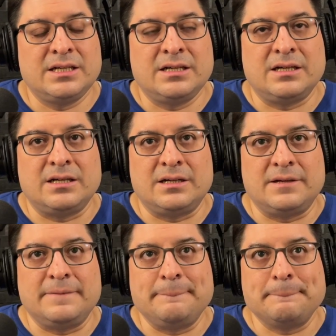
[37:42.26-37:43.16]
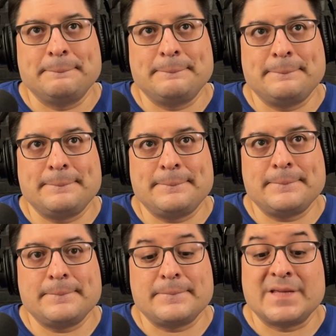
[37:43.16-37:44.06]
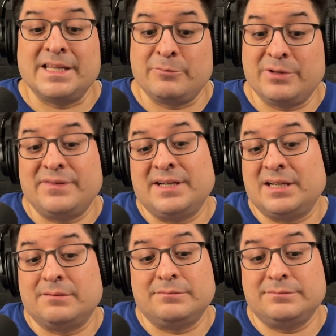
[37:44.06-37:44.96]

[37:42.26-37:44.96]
And then we find out,